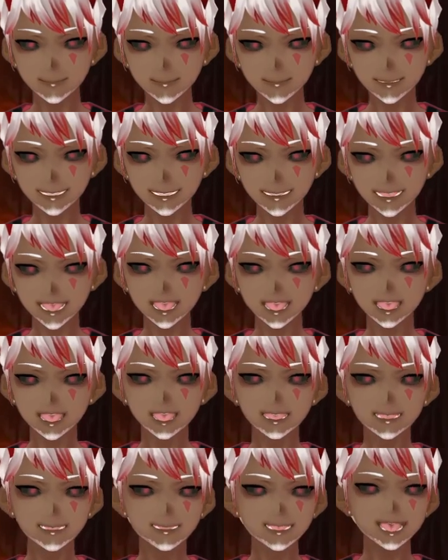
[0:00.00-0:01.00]
and I'm
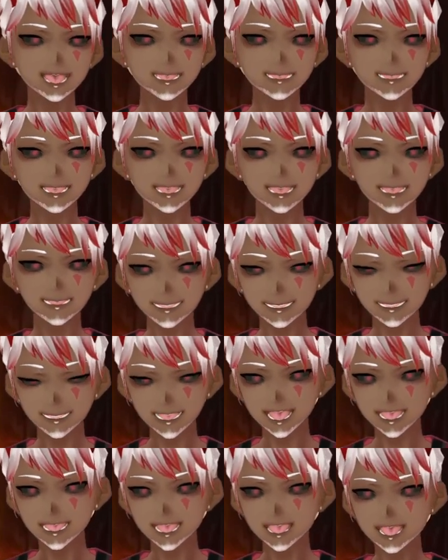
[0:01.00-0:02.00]
finally glad
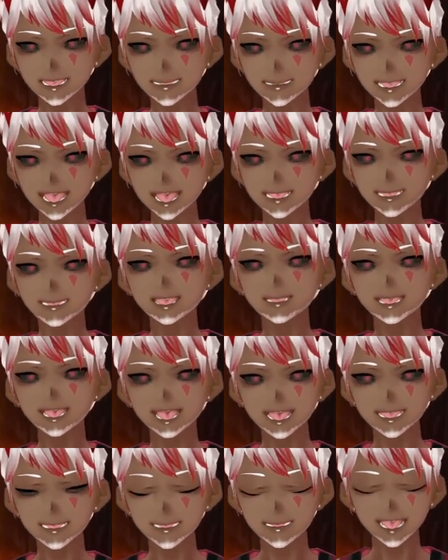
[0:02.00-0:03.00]
I got this off
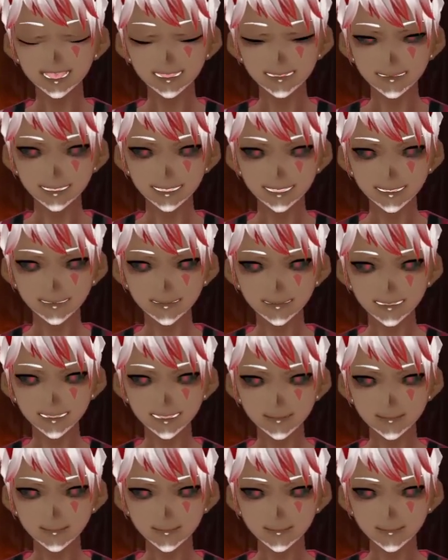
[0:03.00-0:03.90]
off my chest.